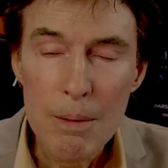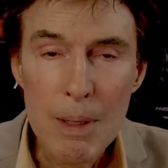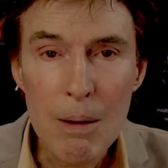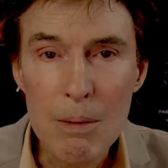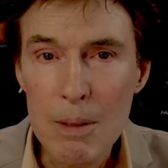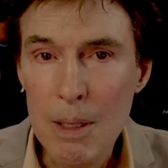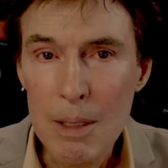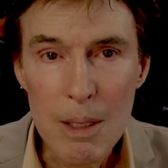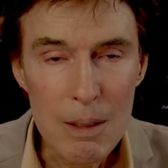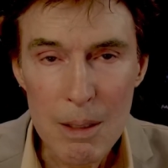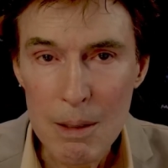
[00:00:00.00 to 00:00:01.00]
now it
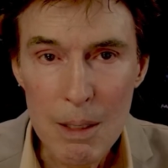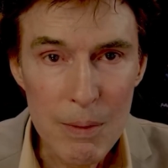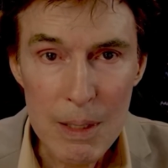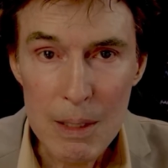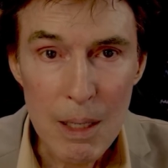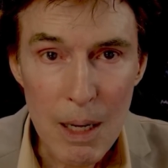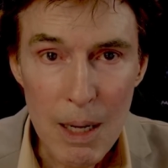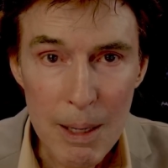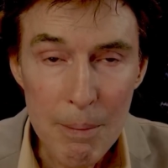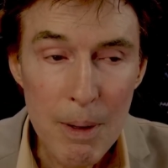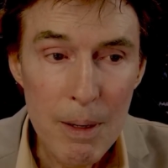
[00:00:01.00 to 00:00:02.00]
doesn't live in
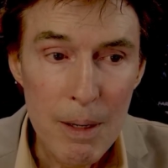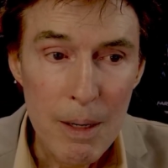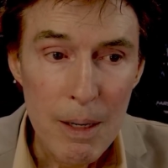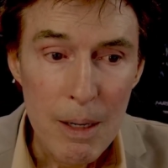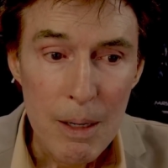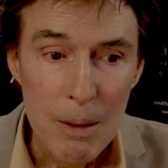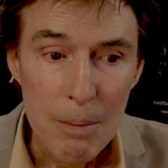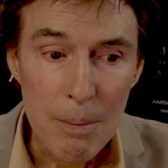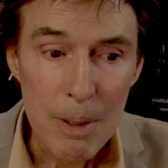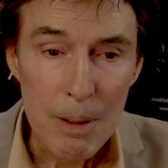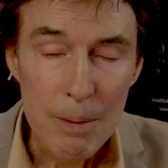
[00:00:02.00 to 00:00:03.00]
time,
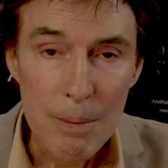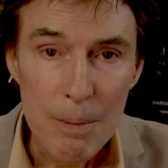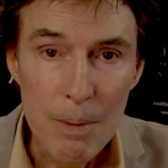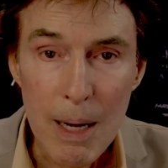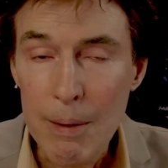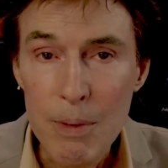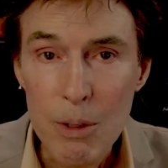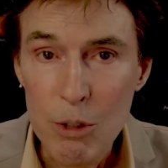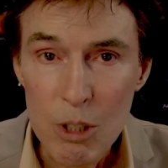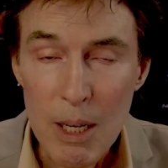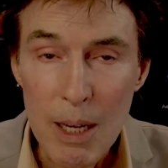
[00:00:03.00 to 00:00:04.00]
but I have to
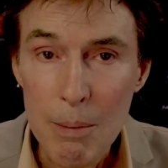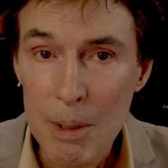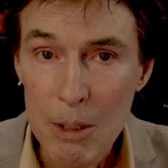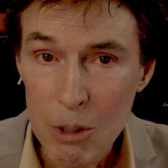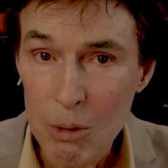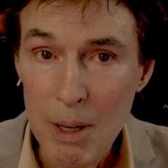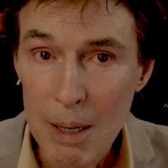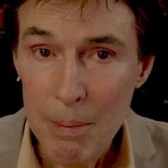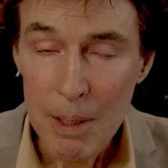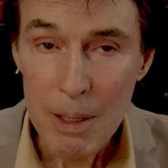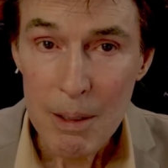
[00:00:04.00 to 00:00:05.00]
use time in
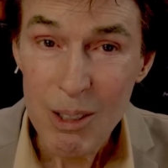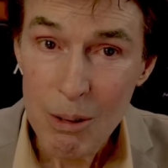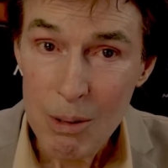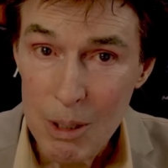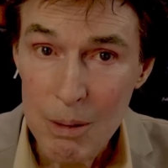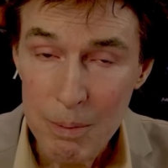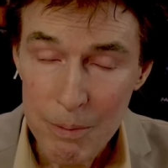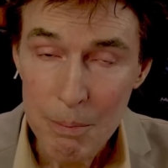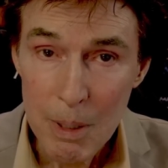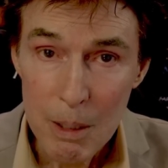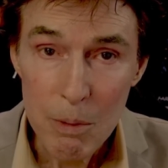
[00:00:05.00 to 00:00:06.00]
describing it, so just
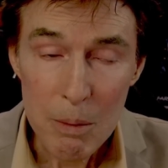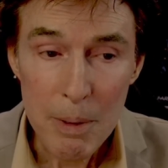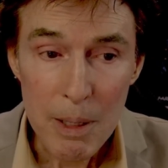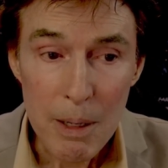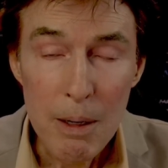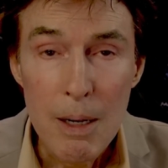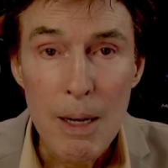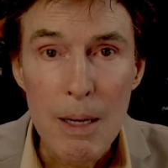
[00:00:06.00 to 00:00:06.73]
bear with me there.